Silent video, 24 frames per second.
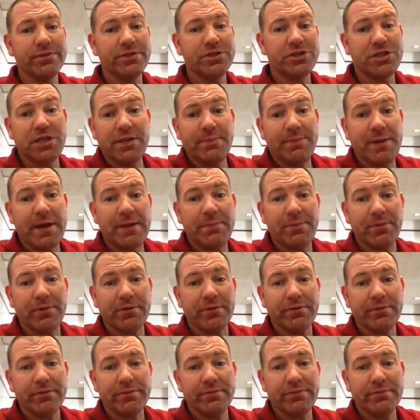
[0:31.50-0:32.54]
sheet of paper.
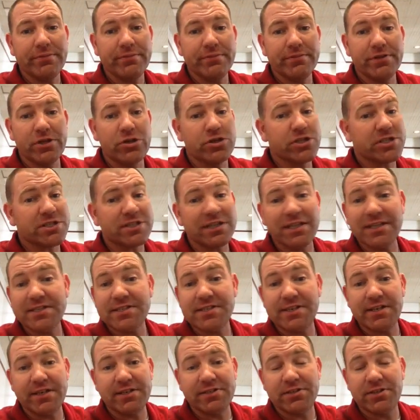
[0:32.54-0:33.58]
They're just
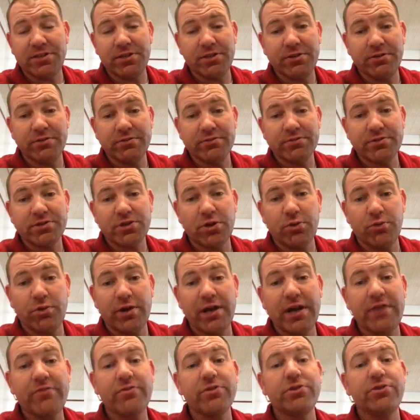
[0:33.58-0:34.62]
listening to you. So
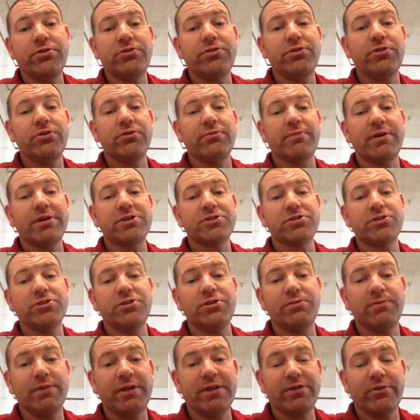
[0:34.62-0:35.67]
whatever you do to make sure
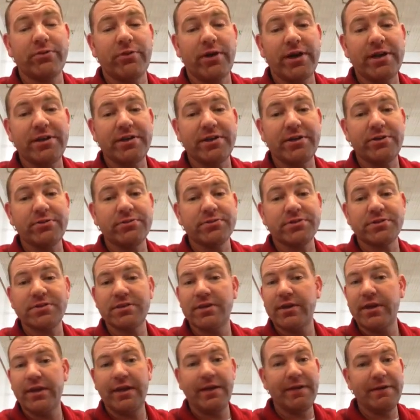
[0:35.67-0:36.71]
you play the right notes,
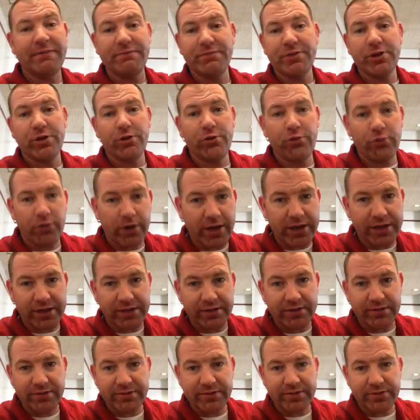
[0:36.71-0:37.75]
great,
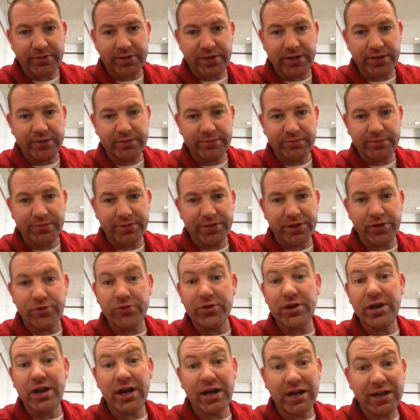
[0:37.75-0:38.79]
okay? They're
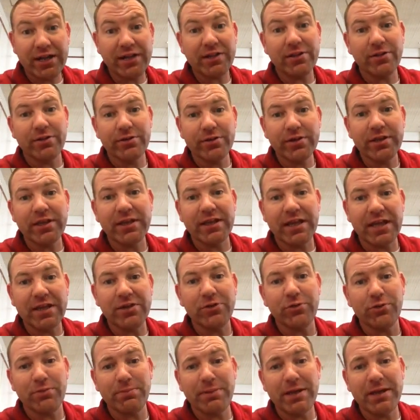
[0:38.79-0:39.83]
not looking
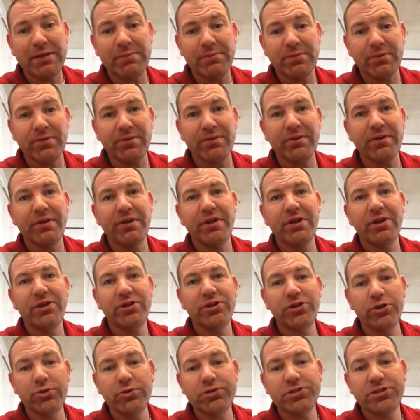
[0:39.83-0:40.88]
at your paper.
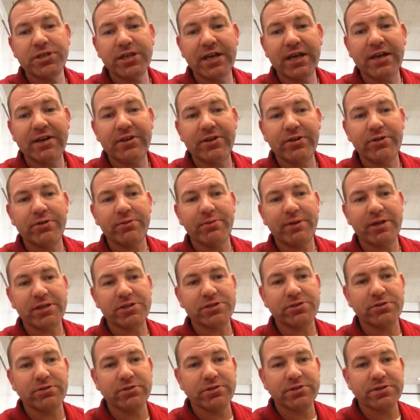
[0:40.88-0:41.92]
Do what you got to do to make
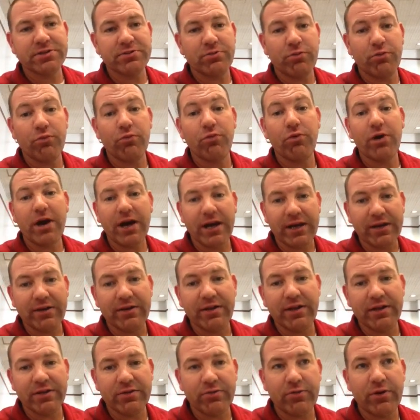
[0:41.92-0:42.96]
sure it's right
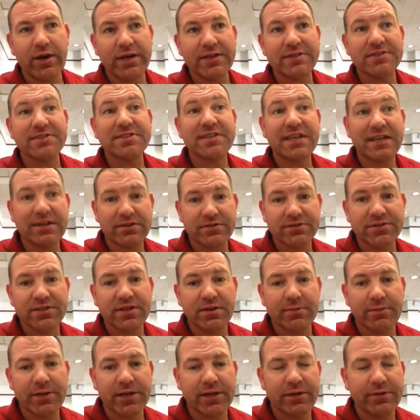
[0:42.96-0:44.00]
and the right sounds
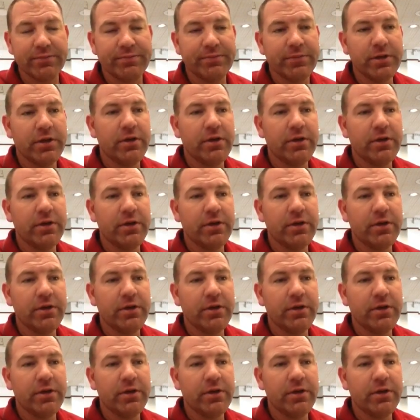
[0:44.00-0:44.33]
come out.